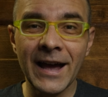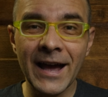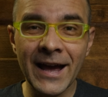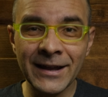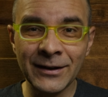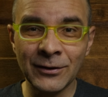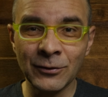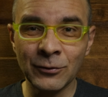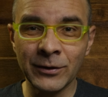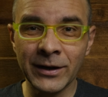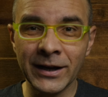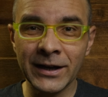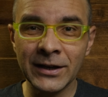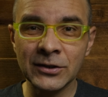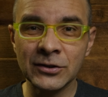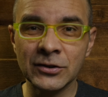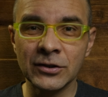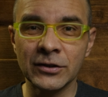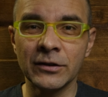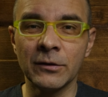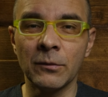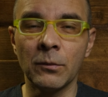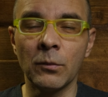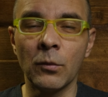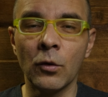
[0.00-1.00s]

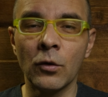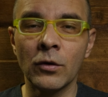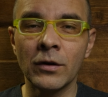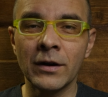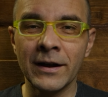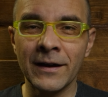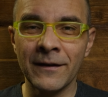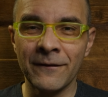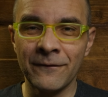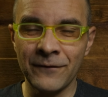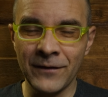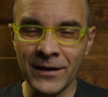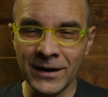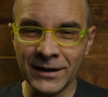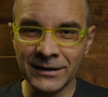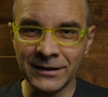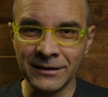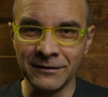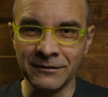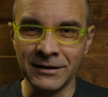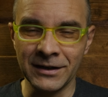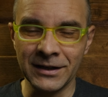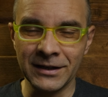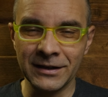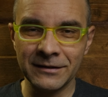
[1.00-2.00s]
education more
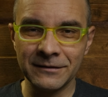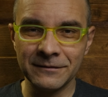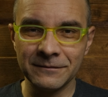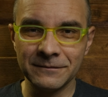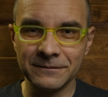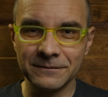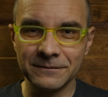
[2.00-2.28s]
effectively.